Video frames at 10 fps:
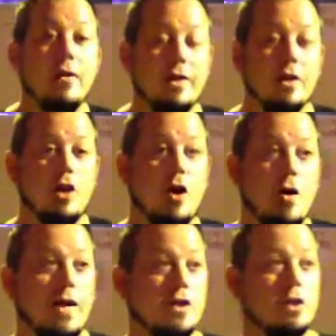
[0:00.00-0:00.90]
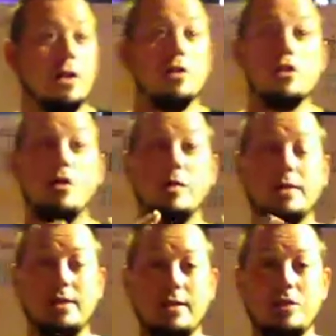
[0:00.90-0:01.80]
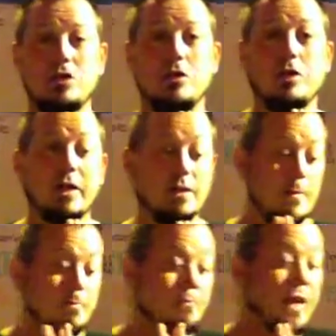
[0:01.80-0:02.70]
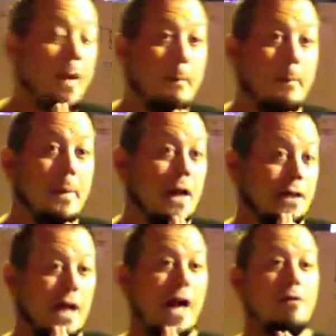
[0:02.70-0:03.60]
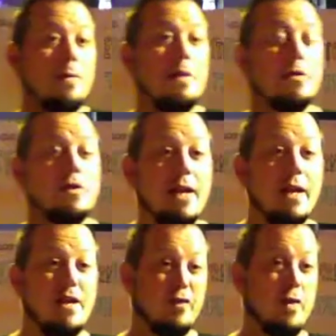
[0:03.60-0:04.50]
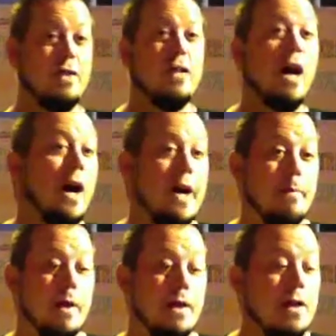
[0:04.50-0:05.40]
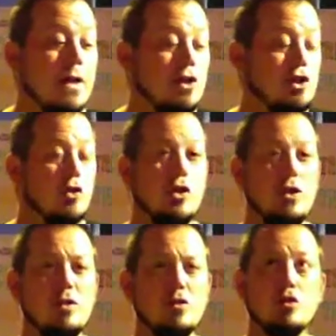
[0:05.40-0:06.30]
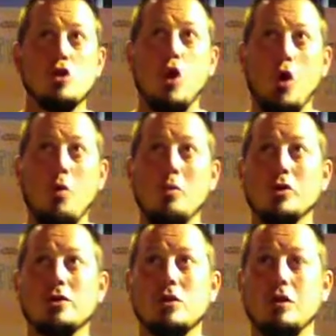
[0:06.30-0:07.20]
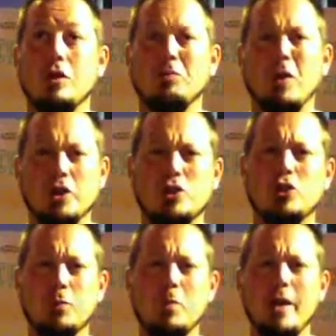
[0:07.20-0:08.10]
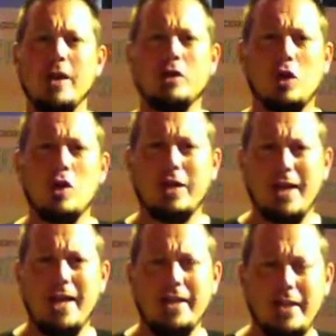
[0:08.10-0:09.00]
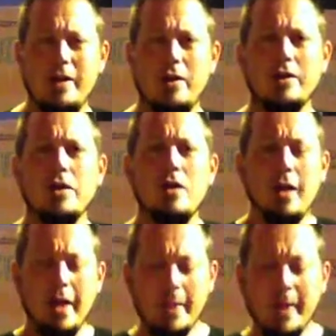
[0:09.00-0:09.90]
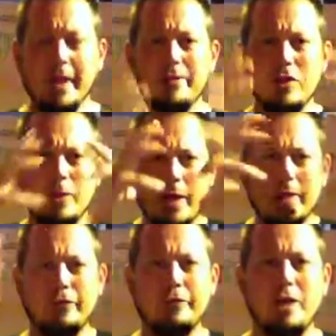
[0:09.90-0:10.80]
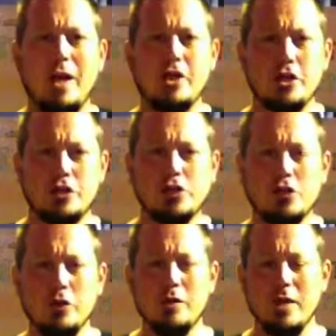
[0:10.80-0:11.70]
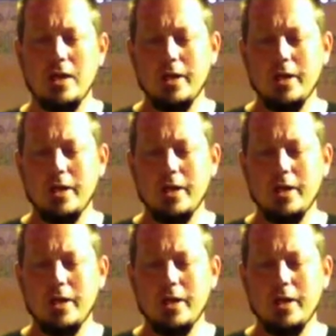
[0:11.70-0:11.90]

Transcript: of incarnation? And so I want to say these two things. A lot of people say a different type. So Jesus was almost a, a Superman Clark Kent character that even though he had a flesh suit,